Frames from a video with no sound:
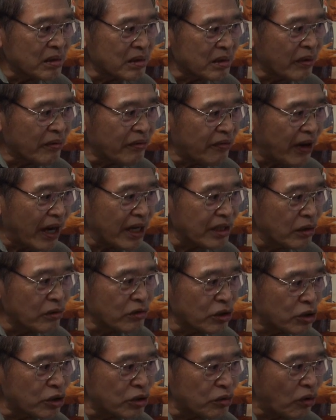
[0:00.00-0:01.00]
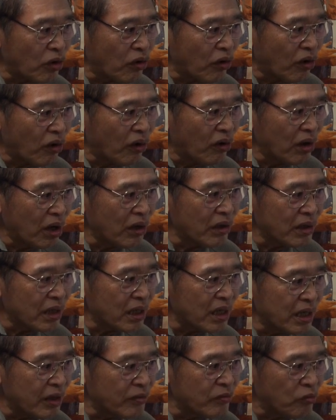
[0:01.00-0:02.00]
the final straw
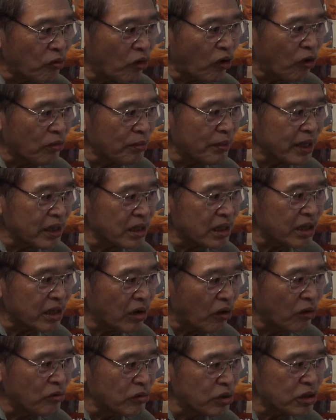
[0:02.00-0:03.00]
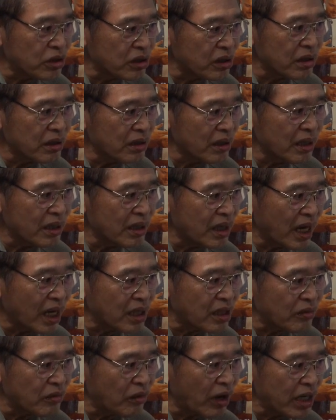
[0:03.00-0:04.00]
in warming the ocean
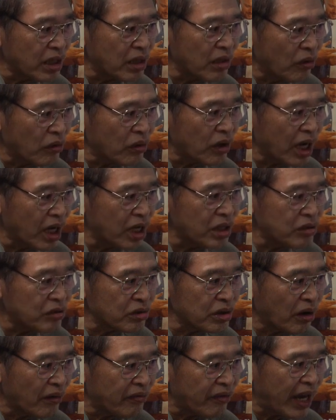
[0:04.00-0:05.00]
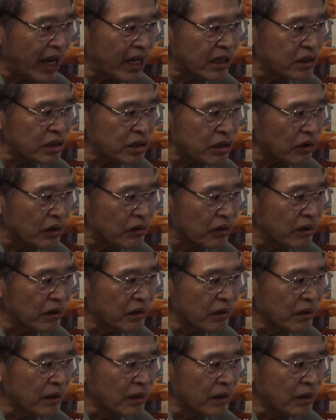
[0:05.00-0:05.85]
at the right location of ENSO